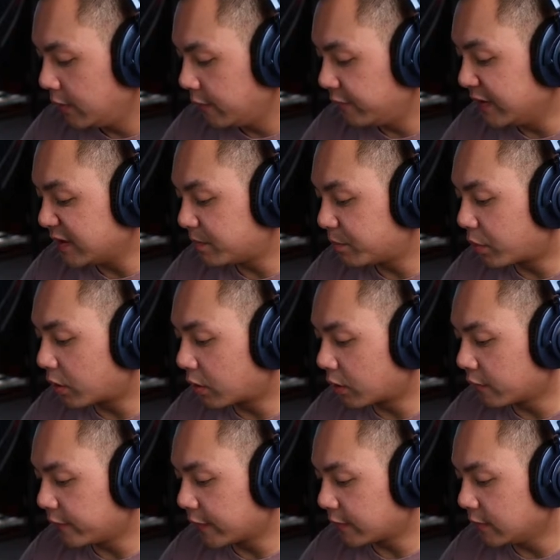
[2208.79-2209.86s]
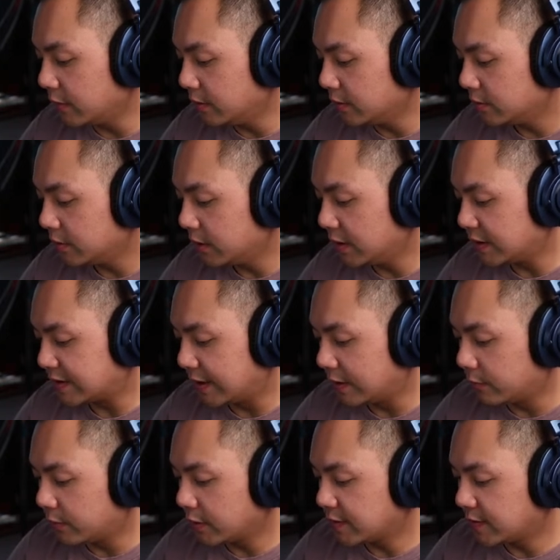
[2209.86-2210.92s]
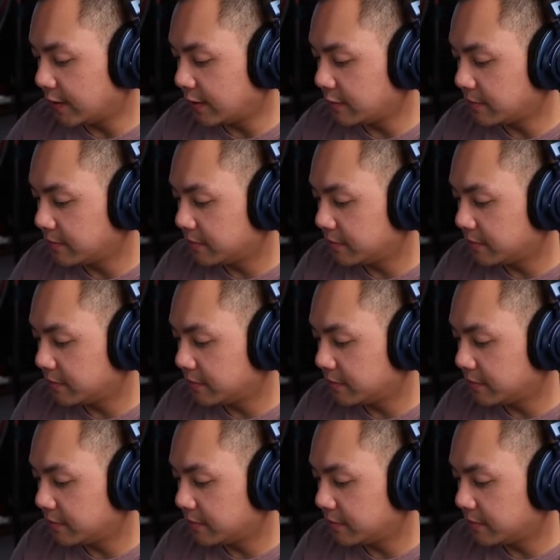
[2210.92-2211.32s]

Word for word: fits perfectly inside a What a Slider.